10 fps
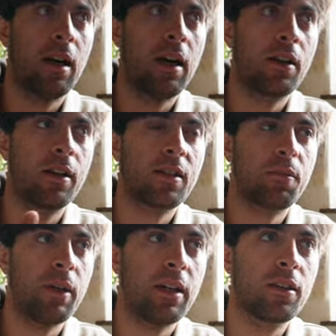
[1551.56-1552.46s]
are
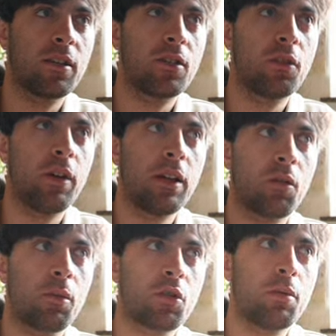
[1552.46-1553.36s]
expected to find
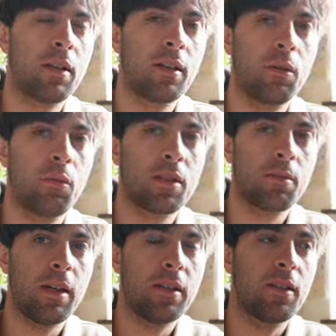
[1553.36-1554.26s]
out which one it was
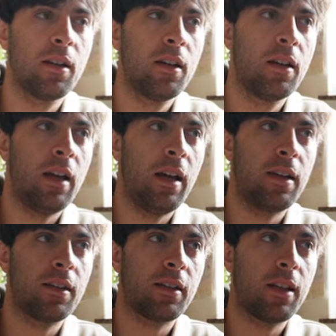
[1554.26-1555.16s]
meant
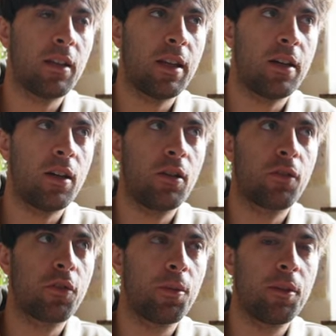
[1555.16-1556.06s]
and cut that out
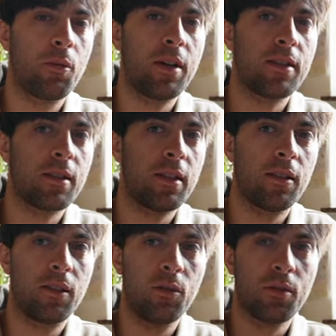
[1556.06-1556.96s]
from the rest
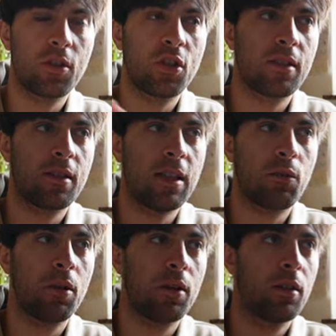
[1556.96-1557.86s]
and use just that
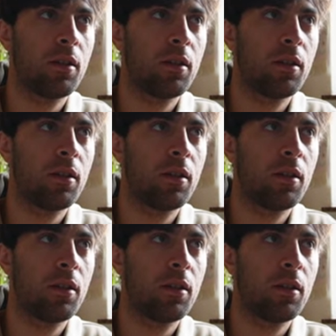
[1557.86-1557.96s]
one.